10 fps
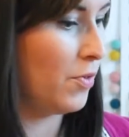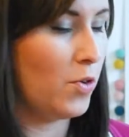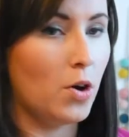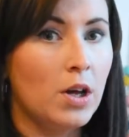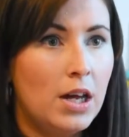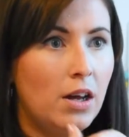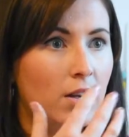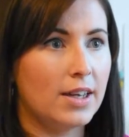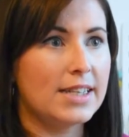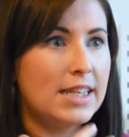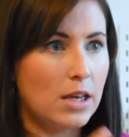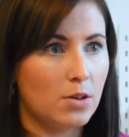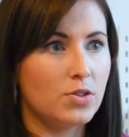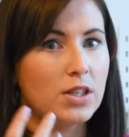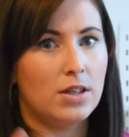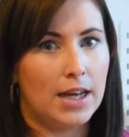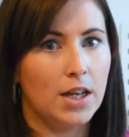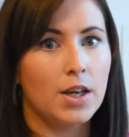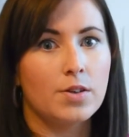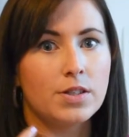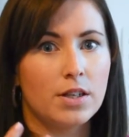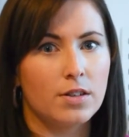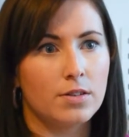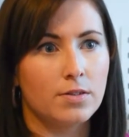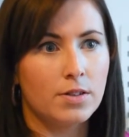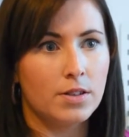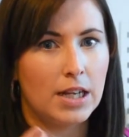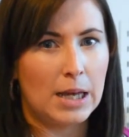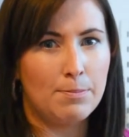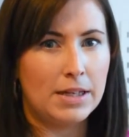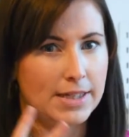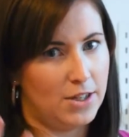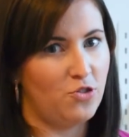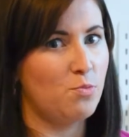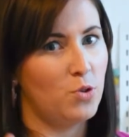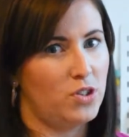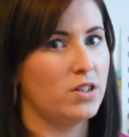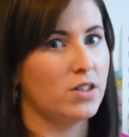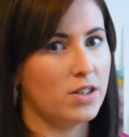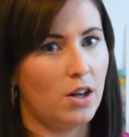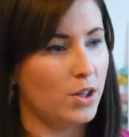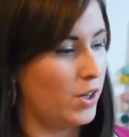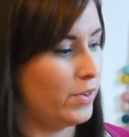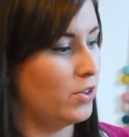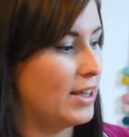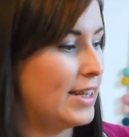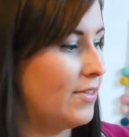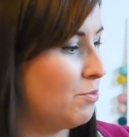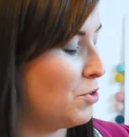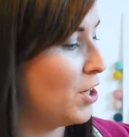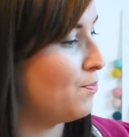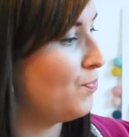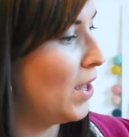We've got like teals and yellows and like a mid-century modern style going on in the living room.